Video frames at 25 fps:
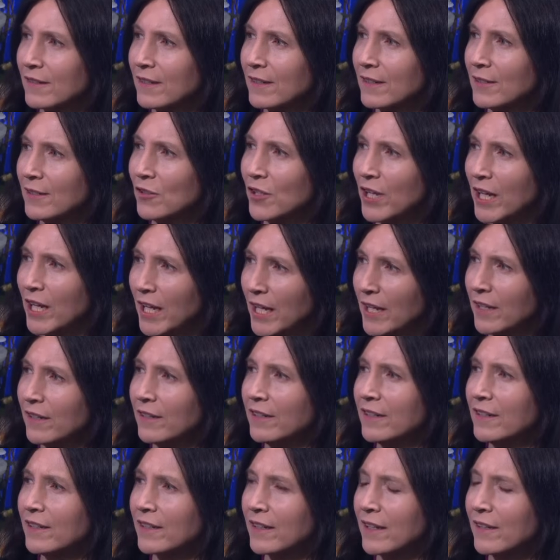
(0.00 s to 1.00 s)
you can
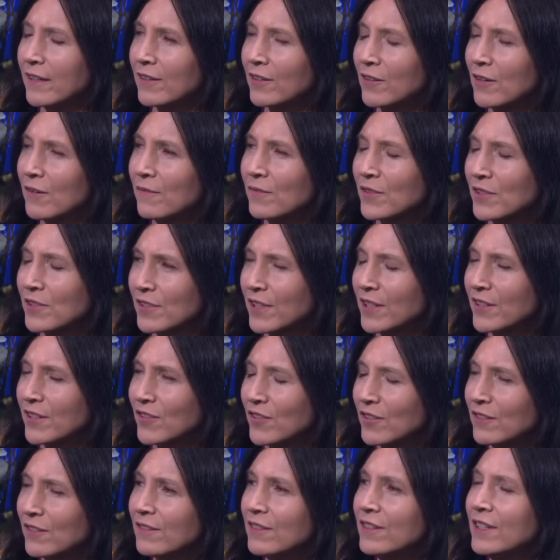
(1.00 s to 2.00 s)
in another
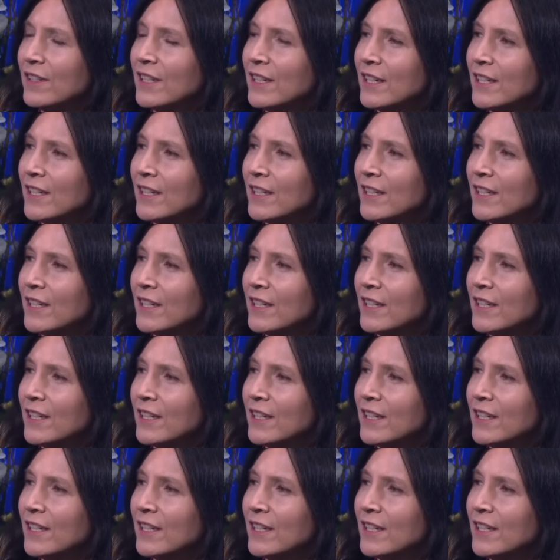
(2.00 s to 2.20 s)
conversation.